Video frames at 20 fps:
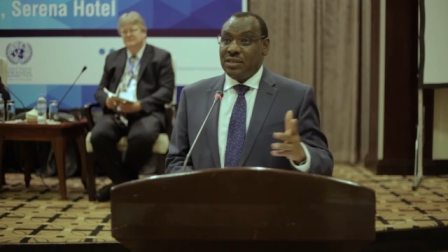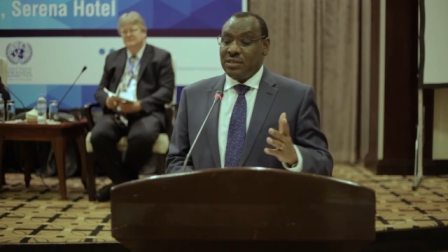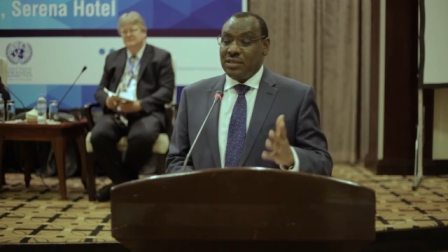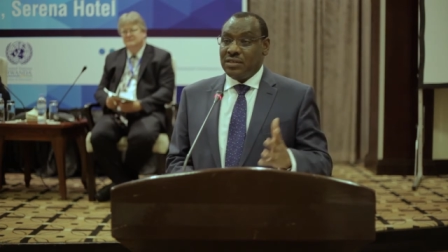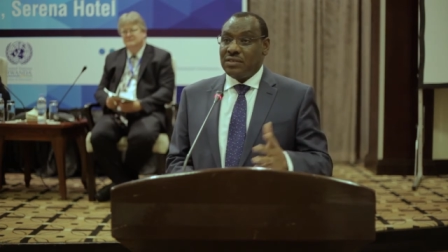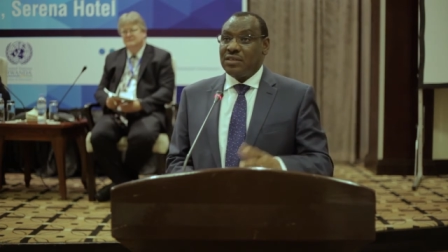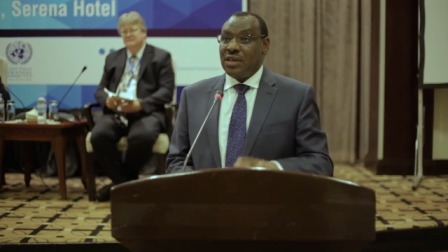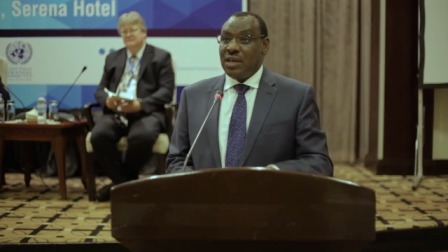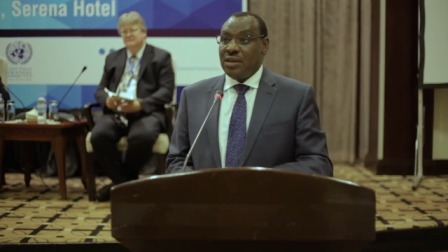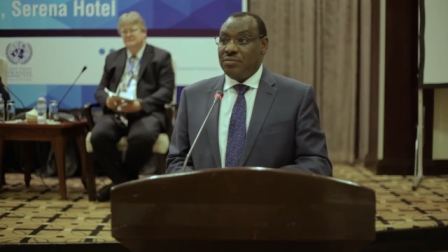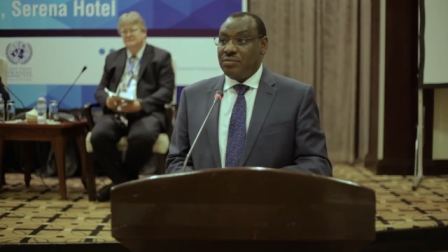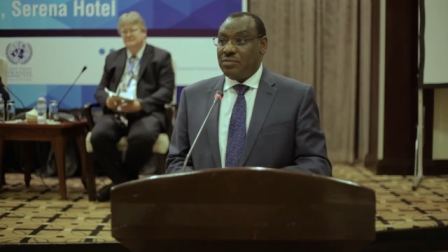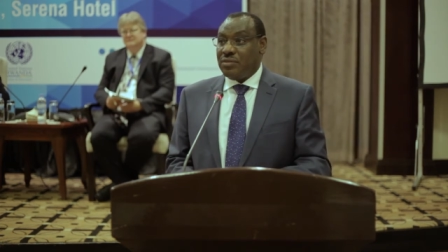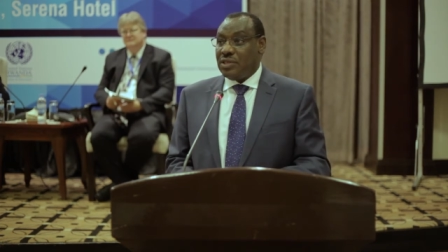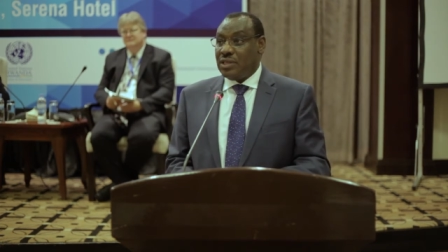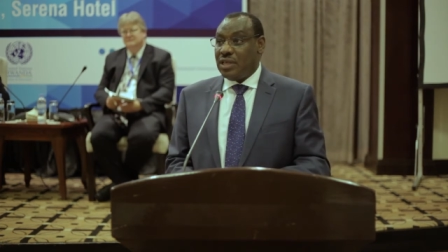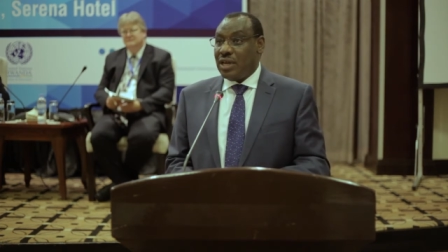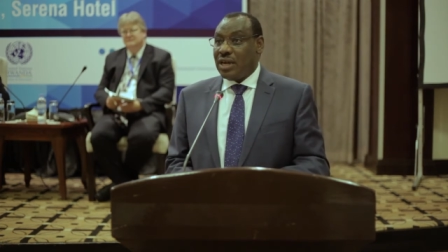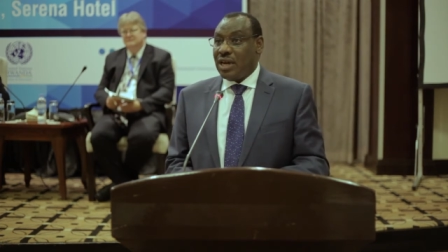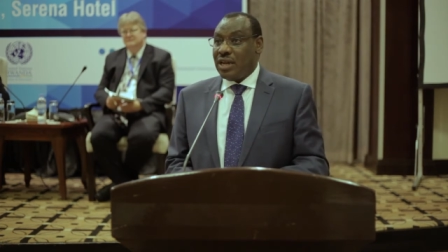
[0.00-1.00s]
this time
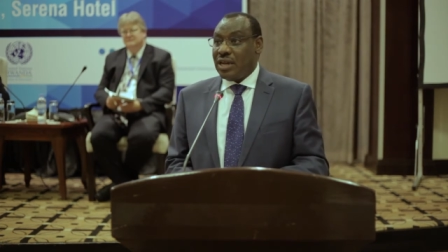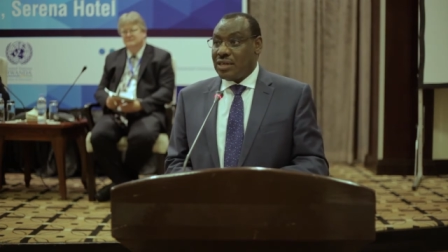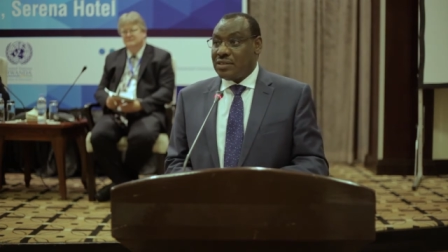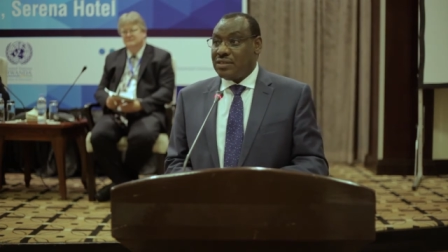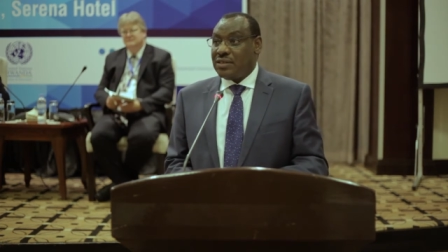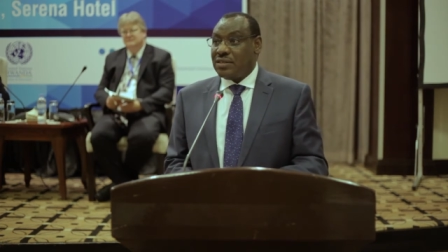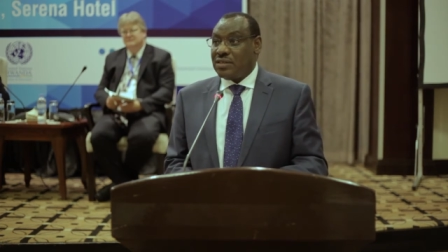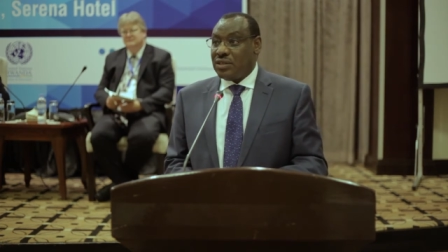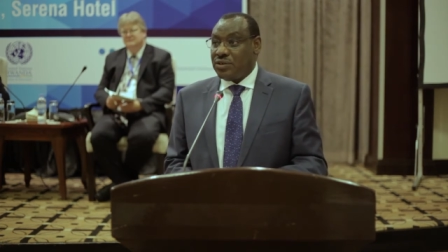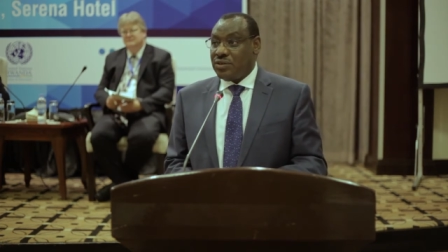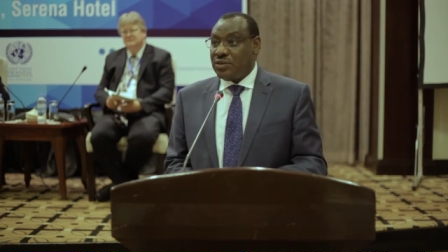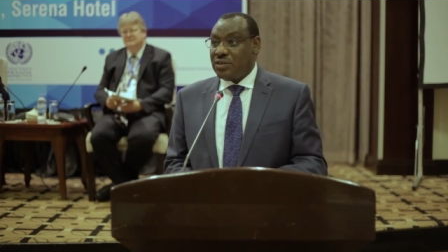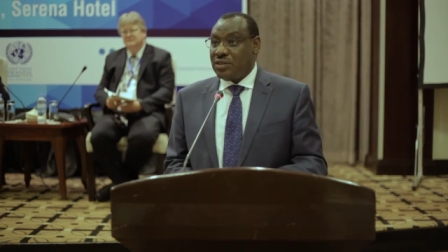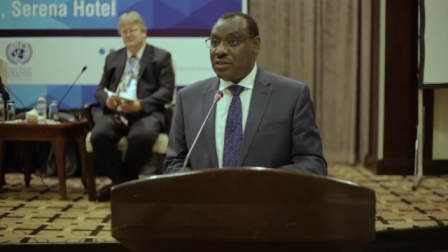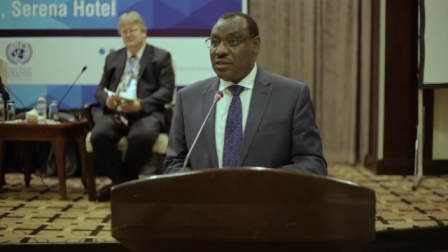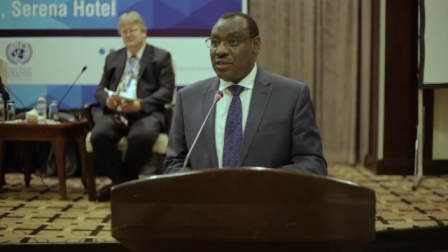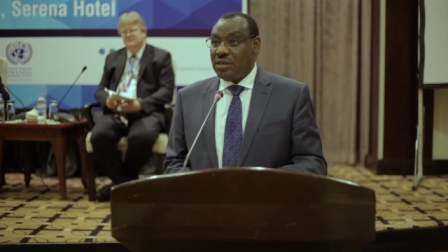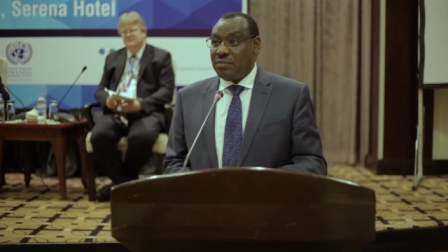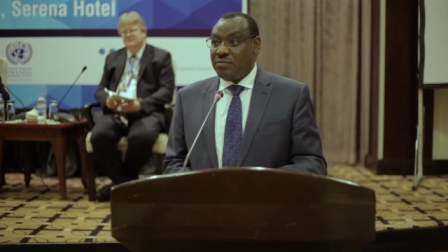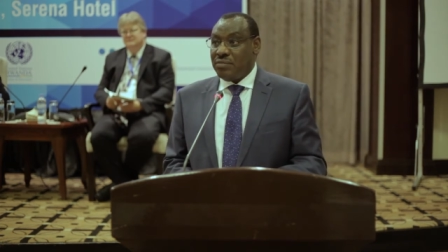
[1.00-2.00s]
they can access a
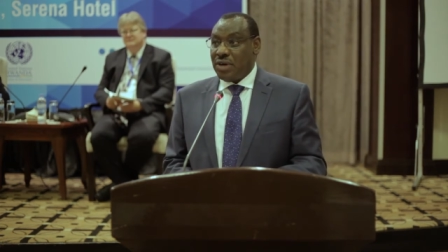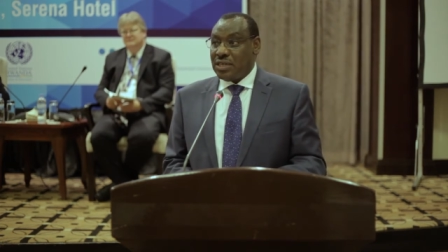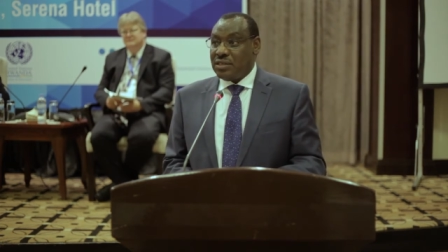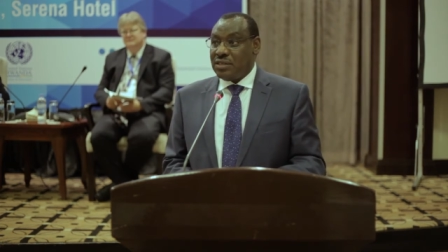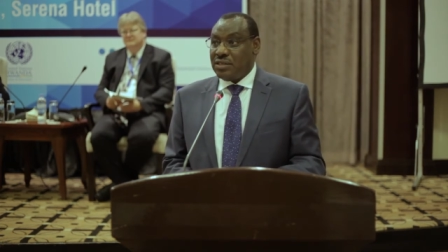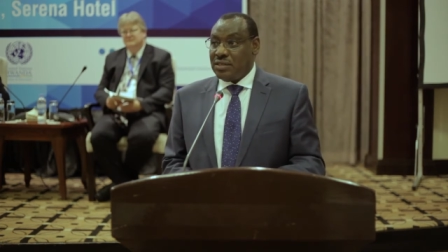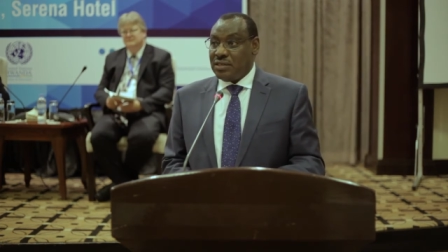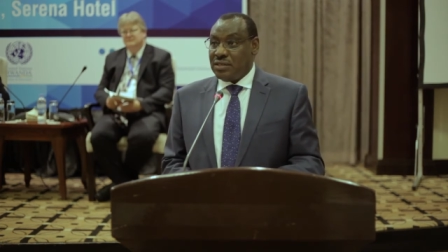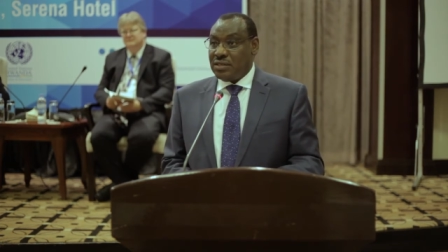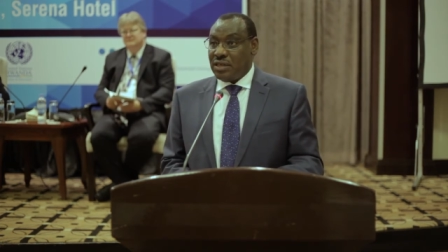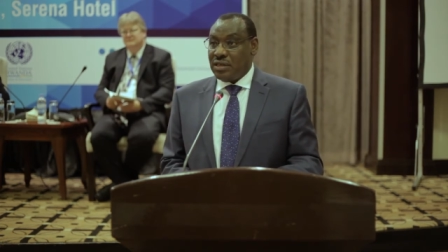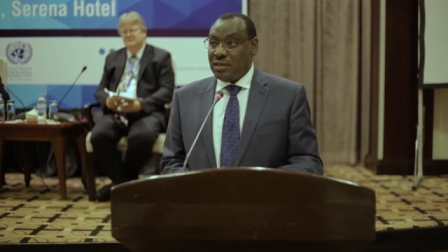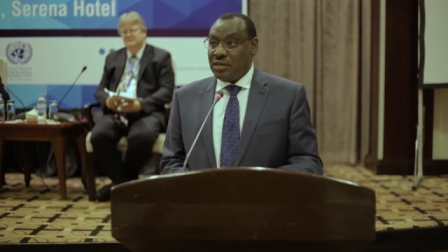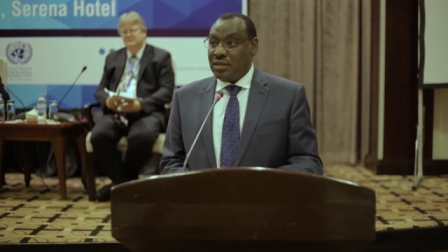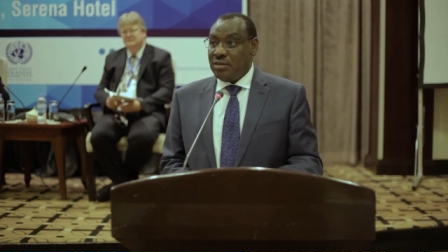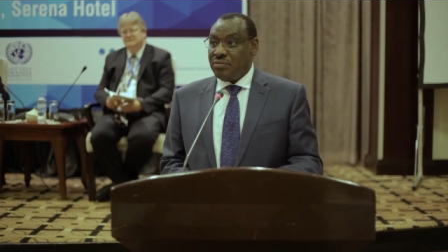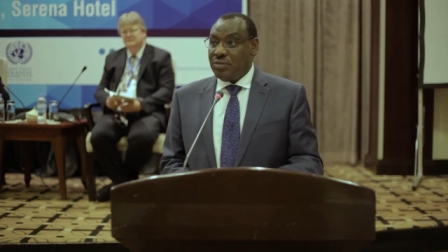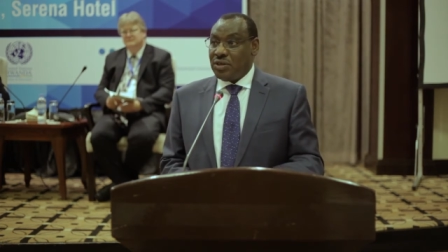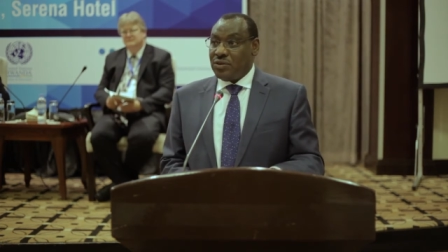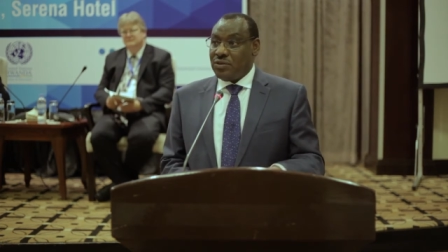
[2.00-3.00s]
loan much easier
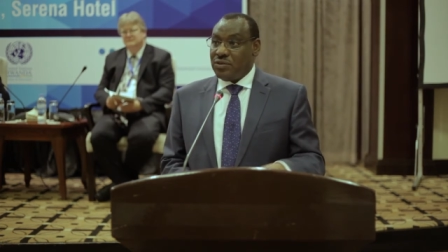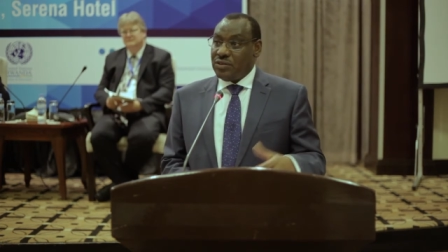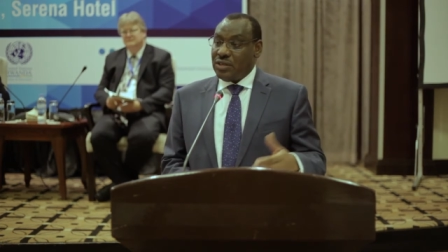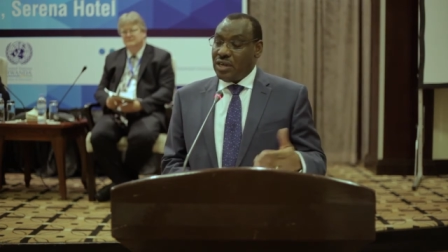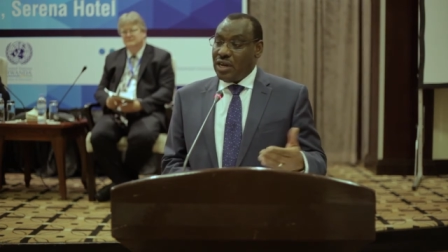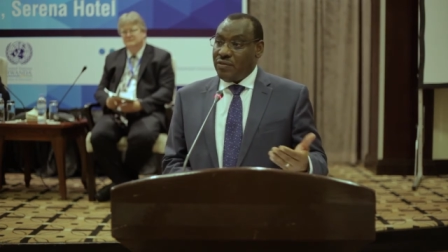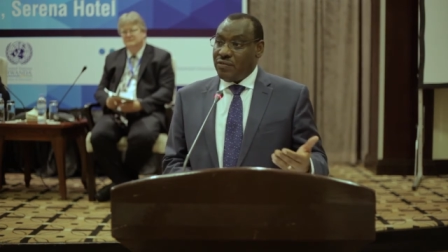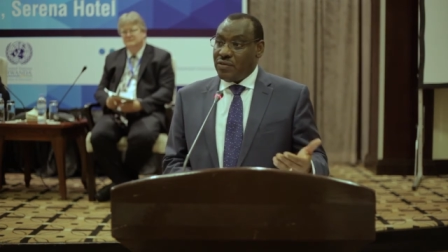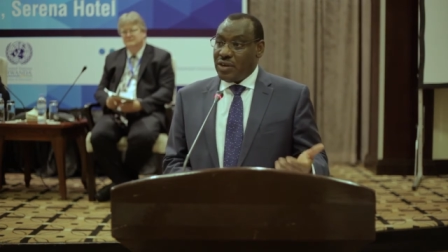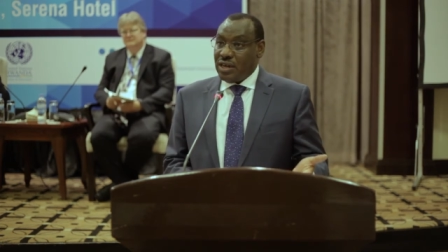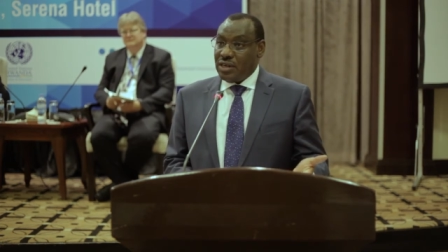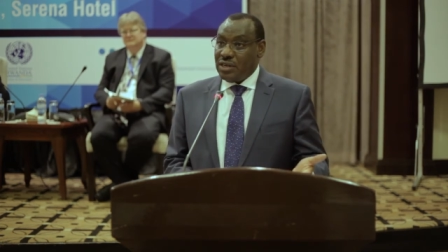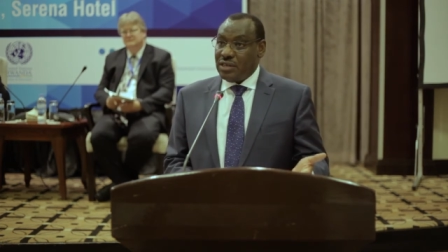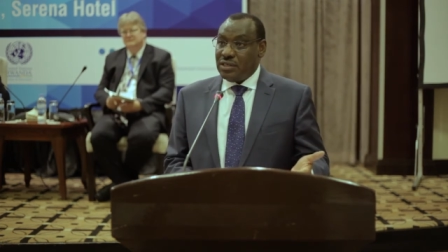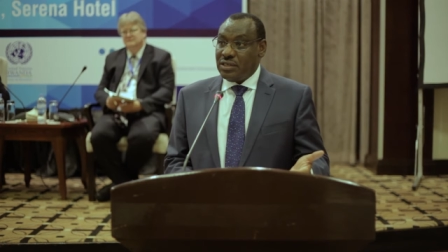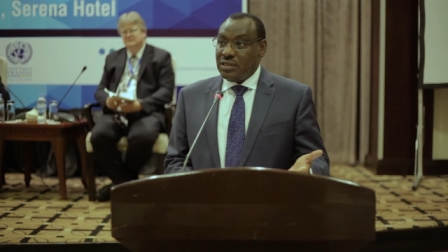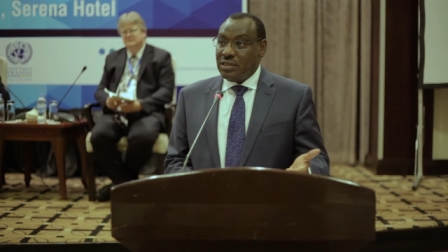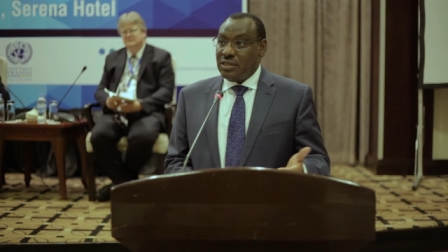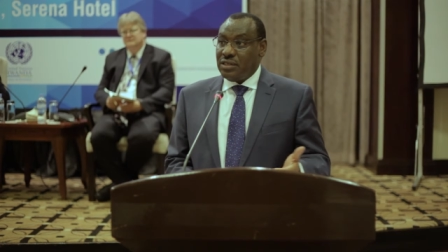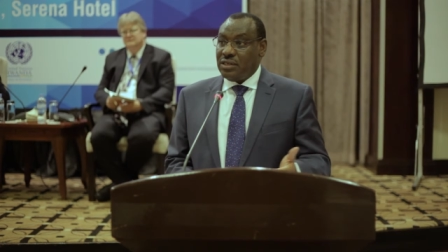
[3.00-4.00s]
because they have land.